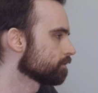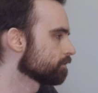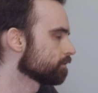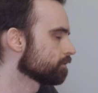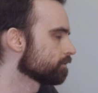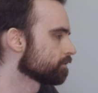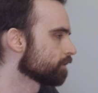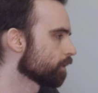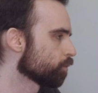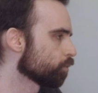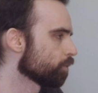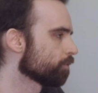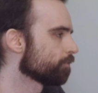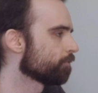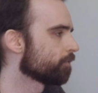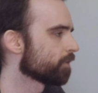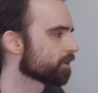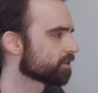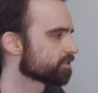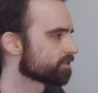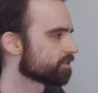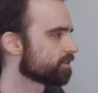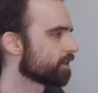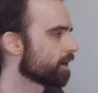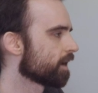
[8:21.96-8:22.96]
That will
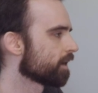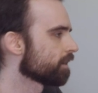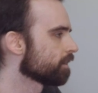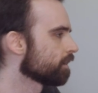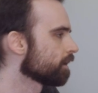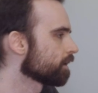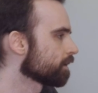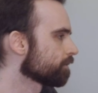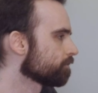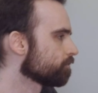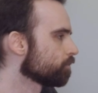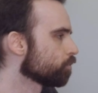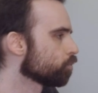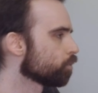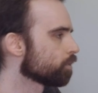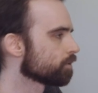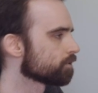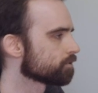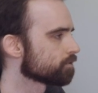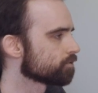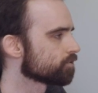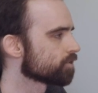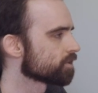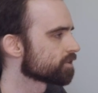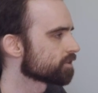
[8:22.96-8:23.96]
fix that. If you want
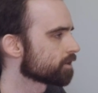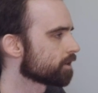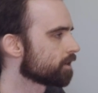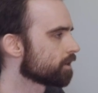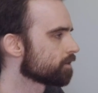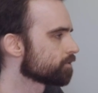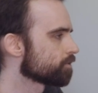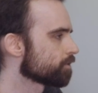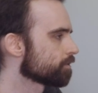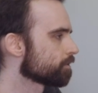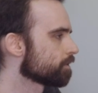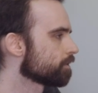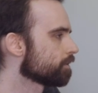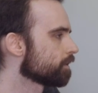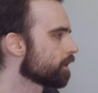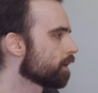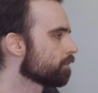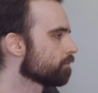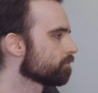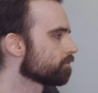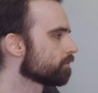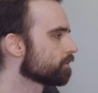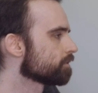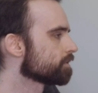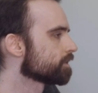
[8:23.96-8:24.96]
to just enter the name
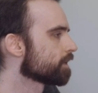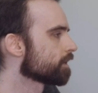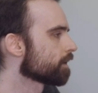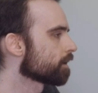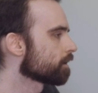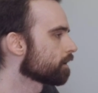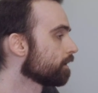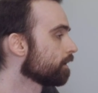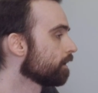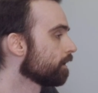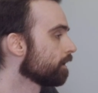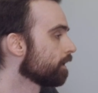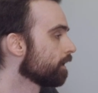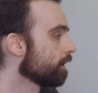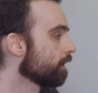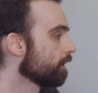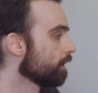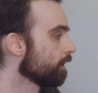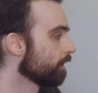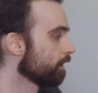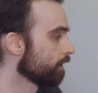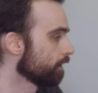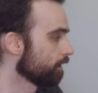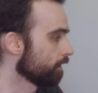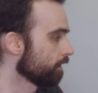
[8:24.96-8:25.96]
of the deck
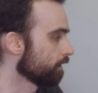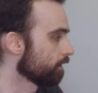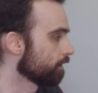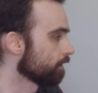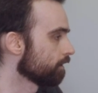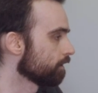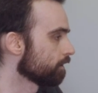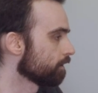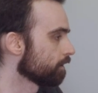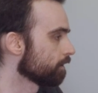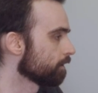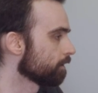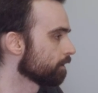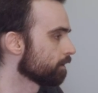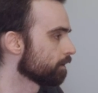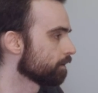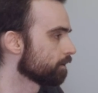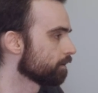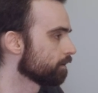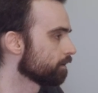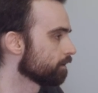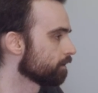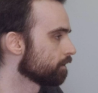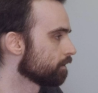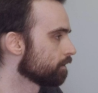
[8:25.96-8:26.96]

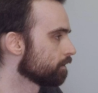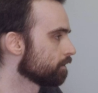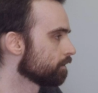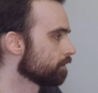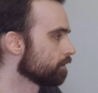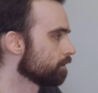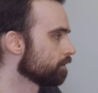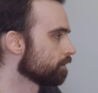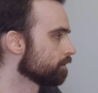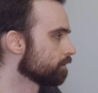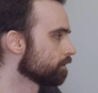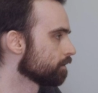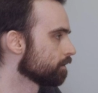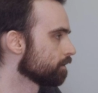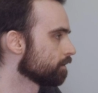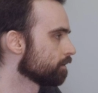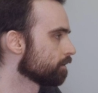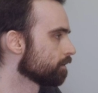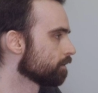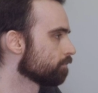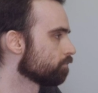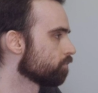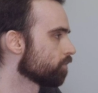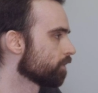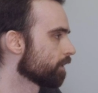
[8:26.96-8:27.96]
in
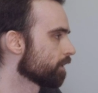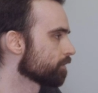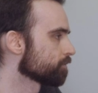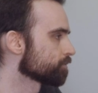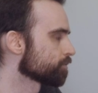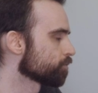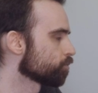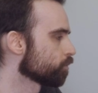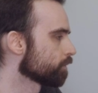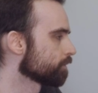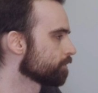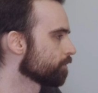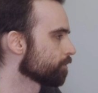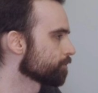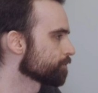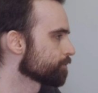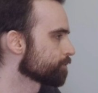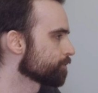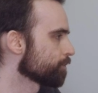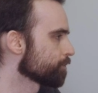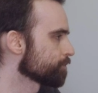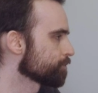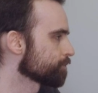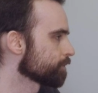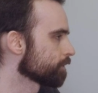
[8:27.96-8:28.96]
the browser when you're
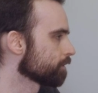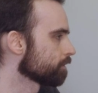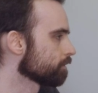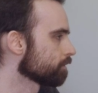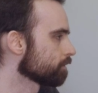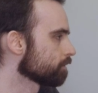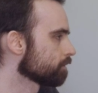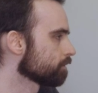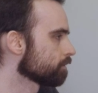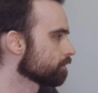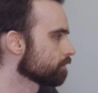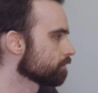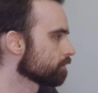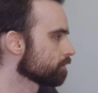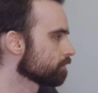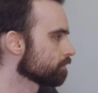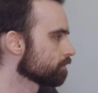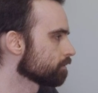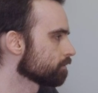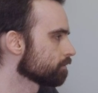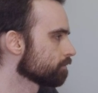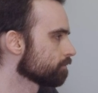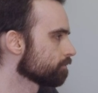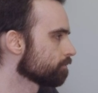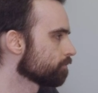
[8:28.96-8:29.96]
searching
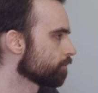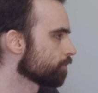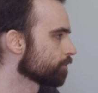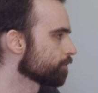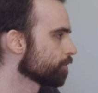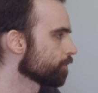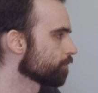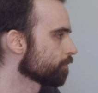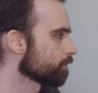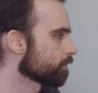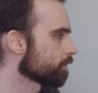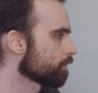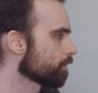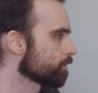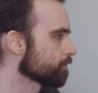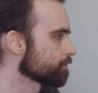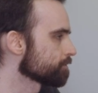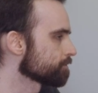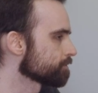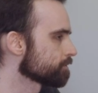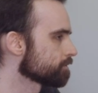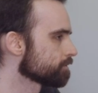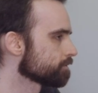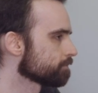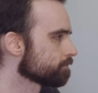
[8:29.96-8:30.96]
for your
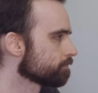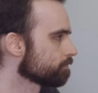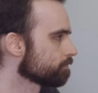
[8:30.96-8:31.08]
cards.